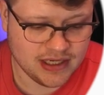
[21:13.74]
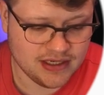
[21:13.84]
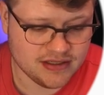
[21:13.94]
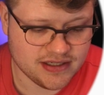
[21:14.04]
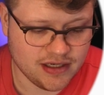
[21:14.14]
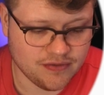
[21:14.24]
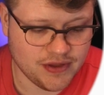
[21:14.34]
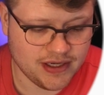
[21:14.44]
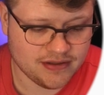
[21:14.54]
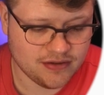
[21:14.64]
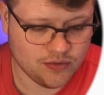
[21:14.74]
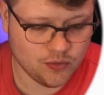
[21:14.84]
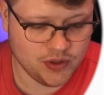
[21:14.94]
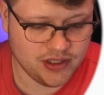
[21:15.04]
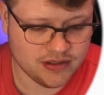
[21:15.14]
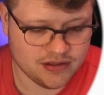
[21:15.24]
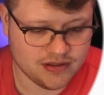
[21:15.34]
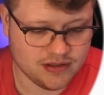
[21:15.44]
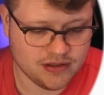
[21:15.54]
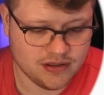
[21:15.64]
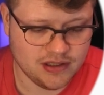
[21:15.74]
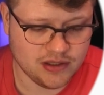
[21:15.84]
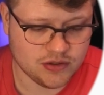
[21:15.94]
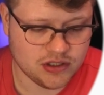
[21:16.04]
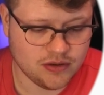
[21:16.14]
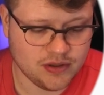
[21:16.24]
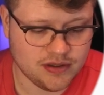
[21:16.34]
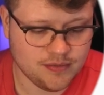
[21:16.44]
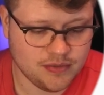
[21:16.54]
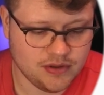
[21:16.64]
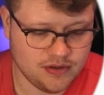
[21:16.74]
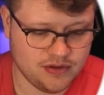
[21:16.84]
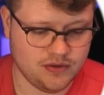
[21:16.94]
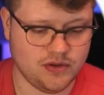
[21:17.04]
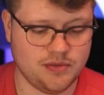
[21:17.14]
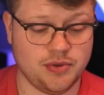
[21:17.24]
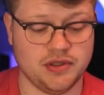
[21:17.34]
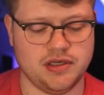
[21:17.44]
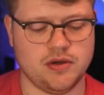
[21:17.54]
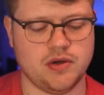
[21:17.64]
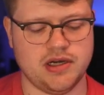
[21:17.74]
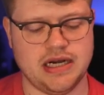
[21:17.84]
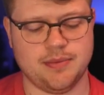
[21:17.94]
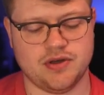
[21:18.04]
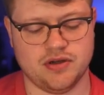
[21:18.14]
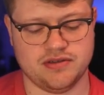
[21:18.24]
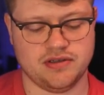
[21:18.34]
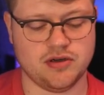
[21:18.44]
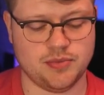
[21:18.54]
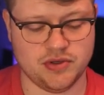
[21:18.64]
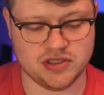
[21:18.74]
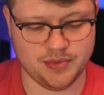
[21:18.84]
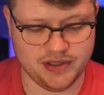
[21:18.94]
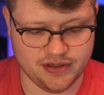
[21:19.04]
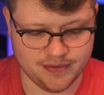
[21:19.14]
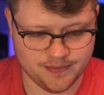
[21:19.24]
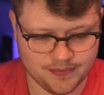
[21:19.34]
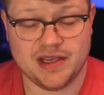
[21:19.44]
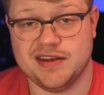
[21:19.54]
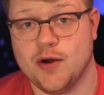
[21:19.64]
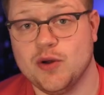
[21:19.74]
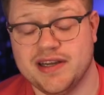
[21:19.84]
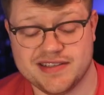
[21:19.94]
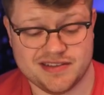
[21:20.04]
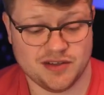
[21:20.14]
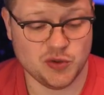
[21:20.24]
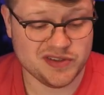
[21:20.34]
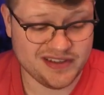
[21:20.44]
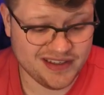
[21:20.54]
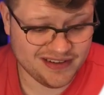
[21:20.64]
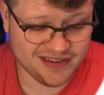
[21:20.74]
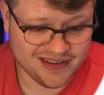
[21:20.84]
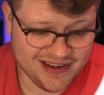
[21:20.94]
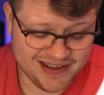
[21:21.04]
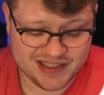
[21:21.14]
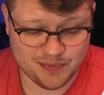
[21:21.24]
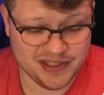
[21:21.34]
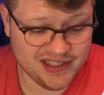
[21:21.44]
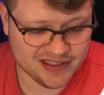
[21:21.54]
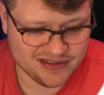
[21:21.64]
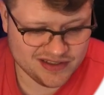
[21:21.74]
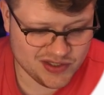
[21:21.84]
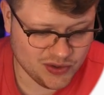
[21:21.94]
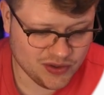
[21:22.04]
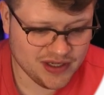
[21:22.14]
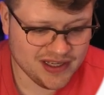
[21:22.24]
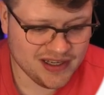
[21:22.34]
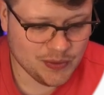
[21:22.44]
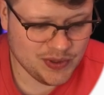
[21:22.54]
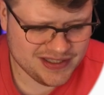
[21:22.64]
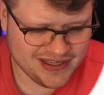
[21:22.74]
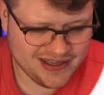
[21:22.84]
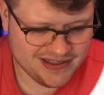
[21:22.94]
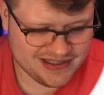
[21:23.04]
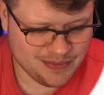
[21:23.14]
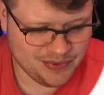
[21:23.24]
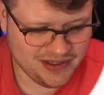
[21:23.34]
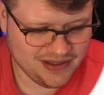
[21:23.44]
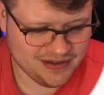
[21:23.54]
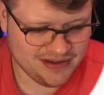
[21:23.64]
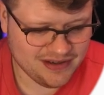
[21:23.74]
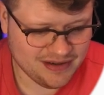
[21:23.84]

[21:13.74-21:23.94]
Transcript: and inside of that we launch our or put in our app content composable here. And now let's use the class B here. So we say simply